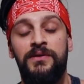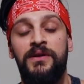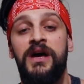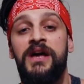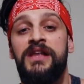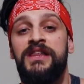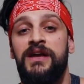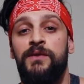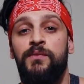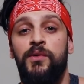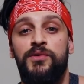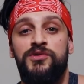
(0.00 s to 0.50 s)

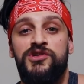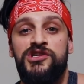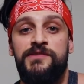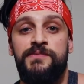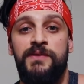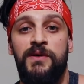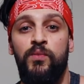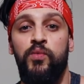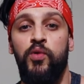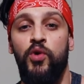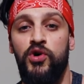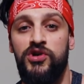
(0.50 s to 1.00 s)
They won't just be
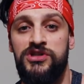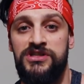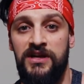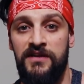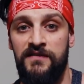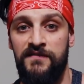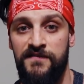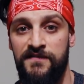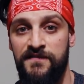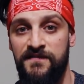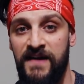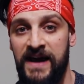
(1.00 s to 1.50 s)
water
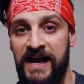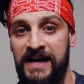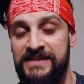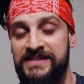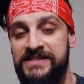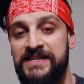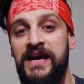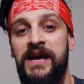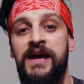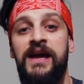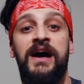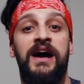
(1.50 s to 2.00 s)
and
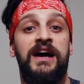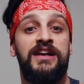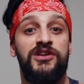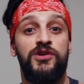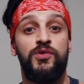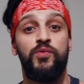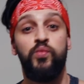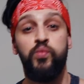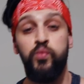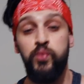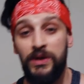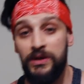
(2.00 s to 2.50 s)
fat, and you
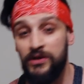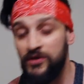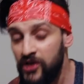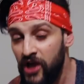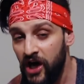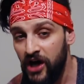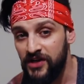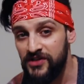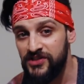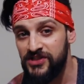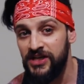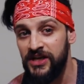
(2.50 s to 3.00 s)
will
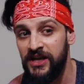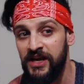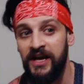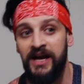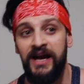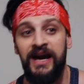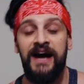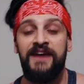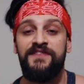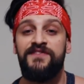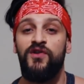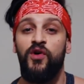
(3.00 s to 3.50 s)
not
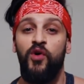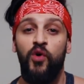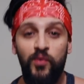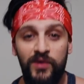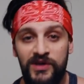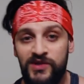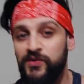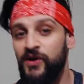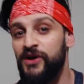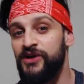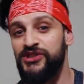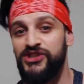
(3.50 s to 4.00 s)
have to
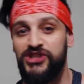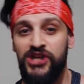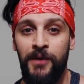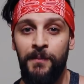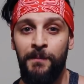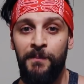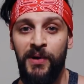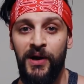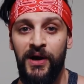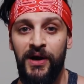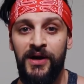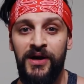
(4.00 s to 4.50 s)
always wear a
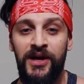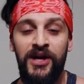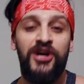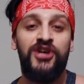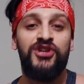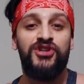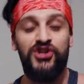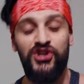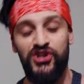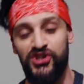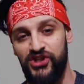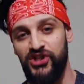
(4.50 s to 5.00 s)
jumper
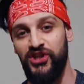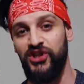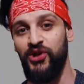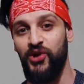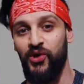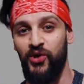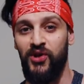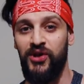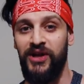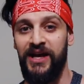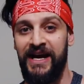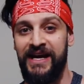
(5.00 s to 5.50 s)
just to
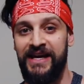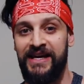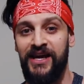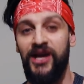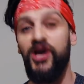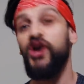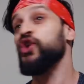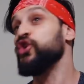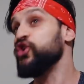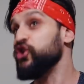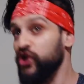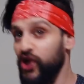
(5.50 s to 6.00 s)
look like
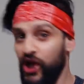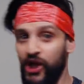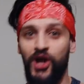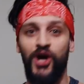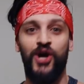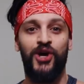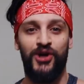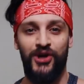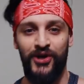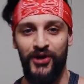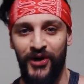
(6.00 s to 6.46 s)
you look